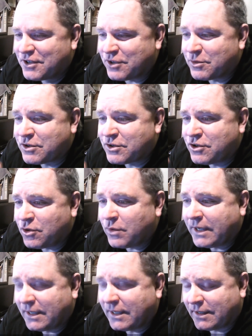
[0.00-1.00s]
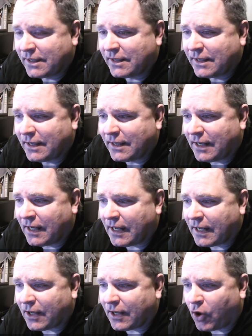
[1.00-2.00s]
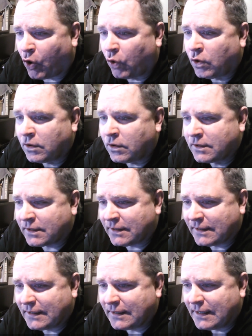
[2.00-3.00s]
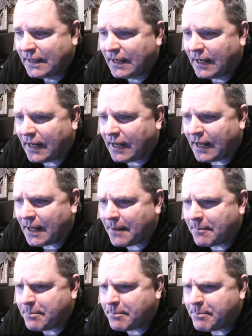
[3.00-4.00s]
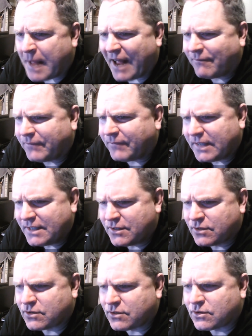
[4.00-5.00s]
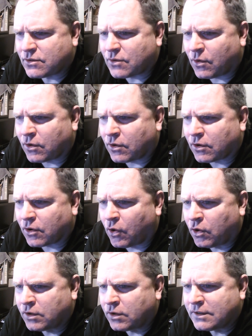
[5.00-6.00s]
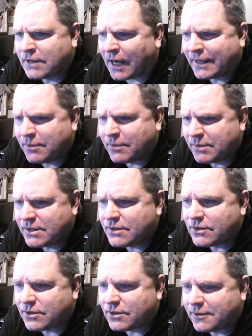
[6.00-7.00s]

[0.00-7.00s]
she was doing uh, old uh, pamphlets or old documents